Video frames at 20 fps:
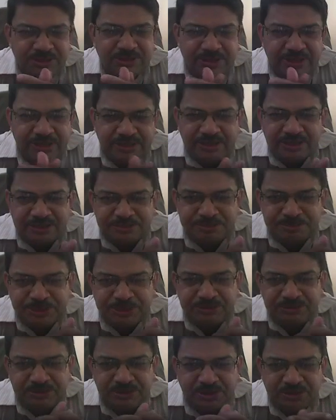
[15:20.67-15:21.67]
that has
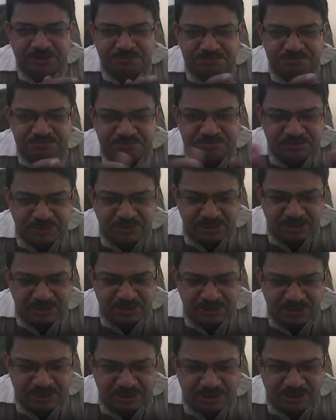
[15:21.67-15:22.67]
been
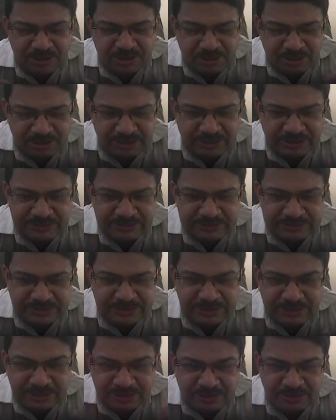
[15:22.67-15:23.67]

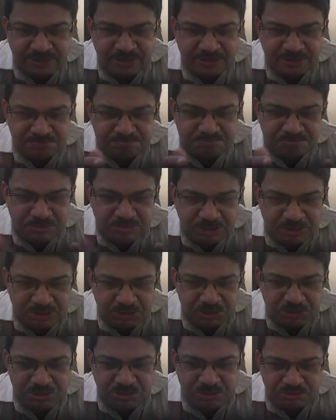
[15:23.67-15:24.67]
under
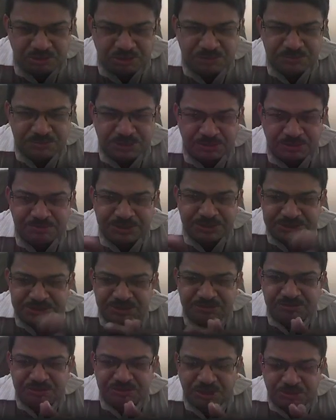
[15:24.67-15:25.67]
uniform
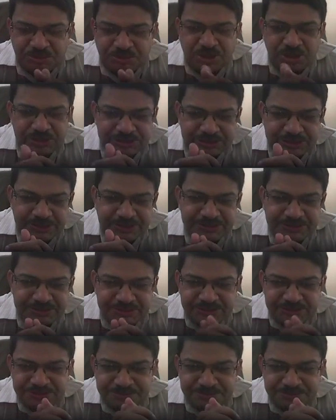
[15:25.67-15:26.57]
compression from all sides?